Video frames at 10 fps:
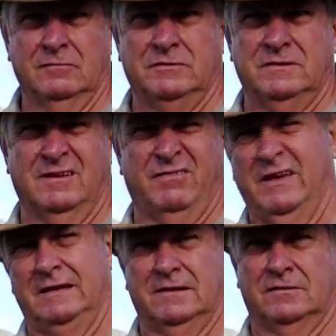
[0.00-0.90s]
which in
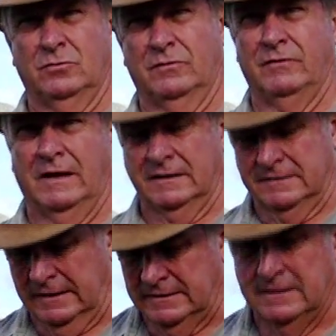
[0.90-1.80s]
effect is sort of like
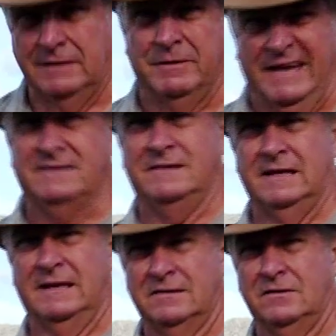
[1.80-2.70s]
a title deed, but
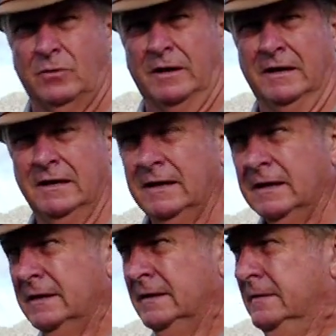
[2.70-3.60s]
actually it isn't one.
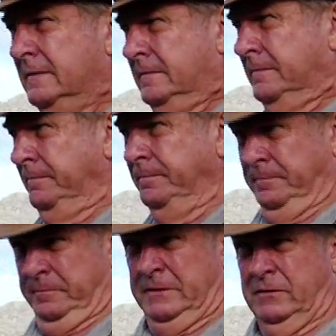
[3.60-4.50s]

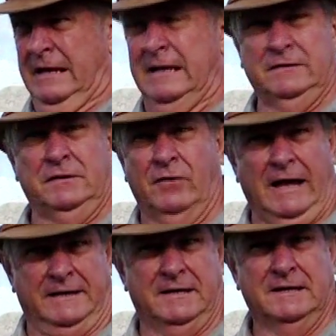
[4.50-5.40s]
But really, it's a
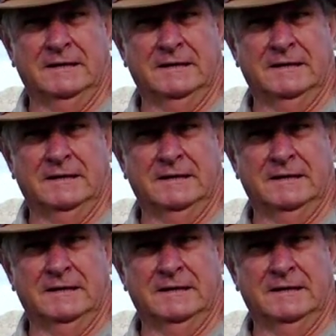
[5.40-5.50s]
right.